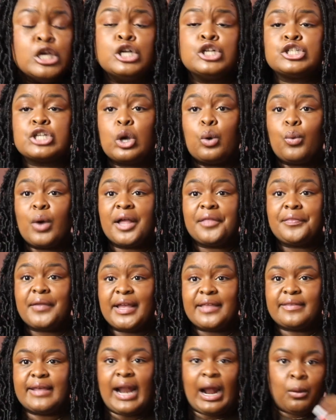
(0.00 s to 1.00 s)
So one
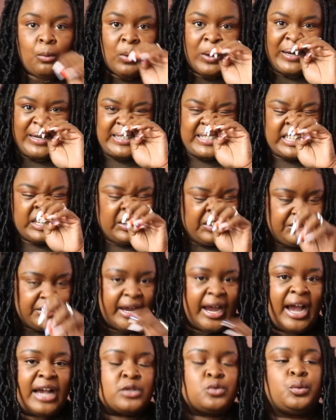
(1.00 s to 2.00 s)
thing that I want to tell you
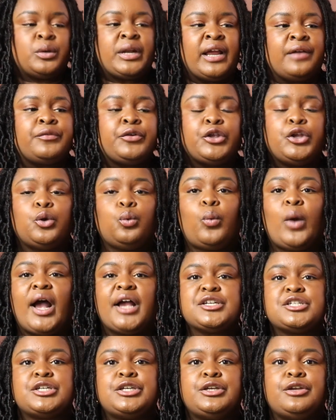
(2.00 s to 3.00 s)
guys, whenever you're
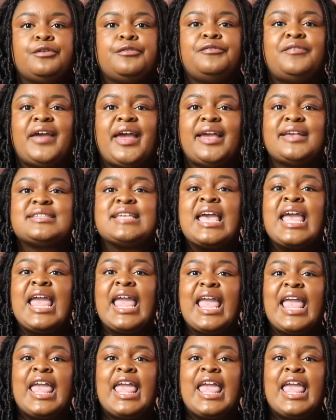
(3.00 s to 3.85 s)
washing your face,